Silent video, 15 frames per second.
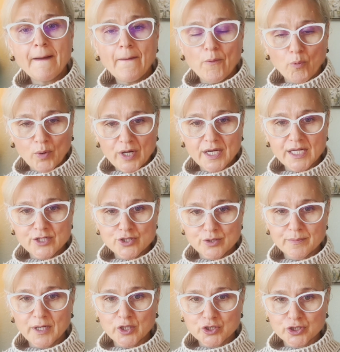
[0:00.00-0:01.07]
We need to
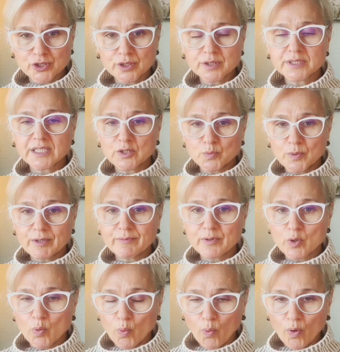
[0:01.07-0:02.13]
make sure that we
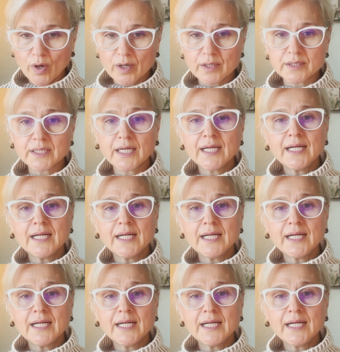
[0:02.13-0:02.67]
record